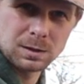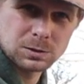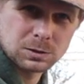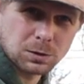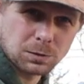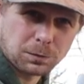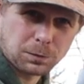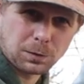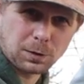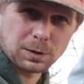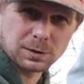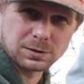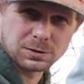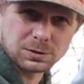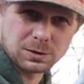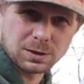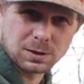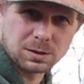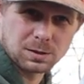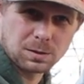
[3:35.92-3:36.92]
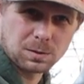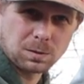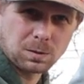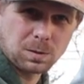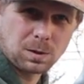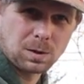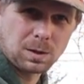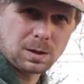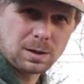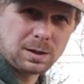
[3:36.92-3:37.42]
So first,
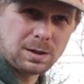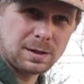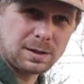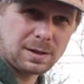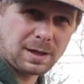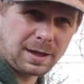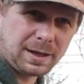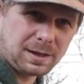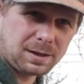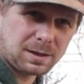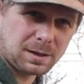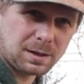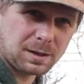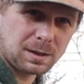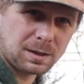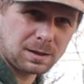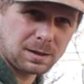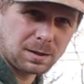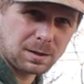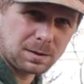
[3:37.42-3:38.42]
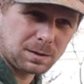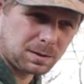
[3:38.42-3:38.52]
you take the